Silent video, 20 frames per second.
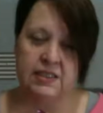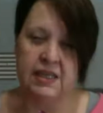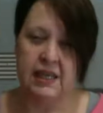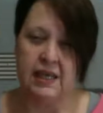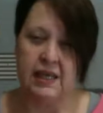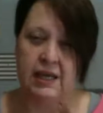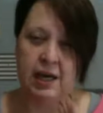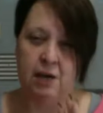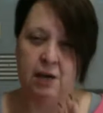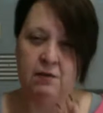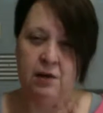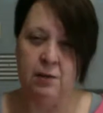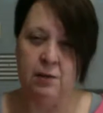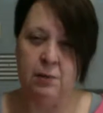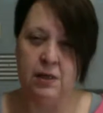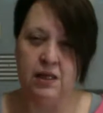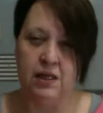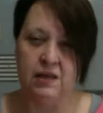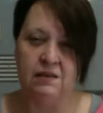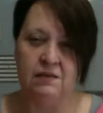care of
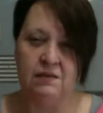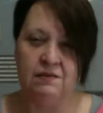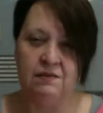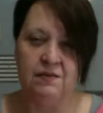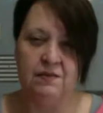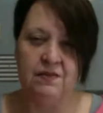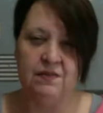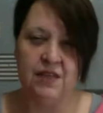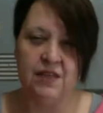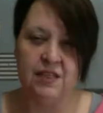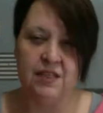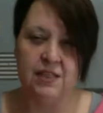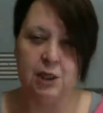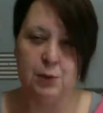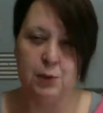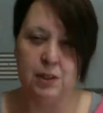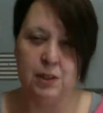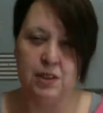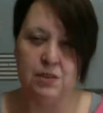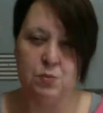everybody and fix
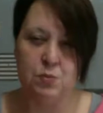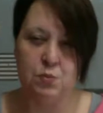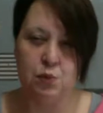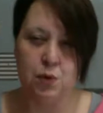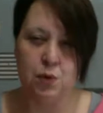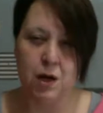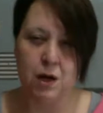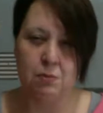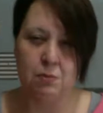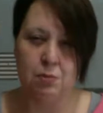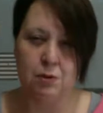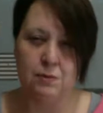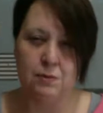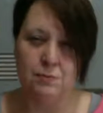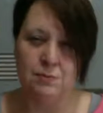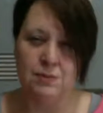everybody's problems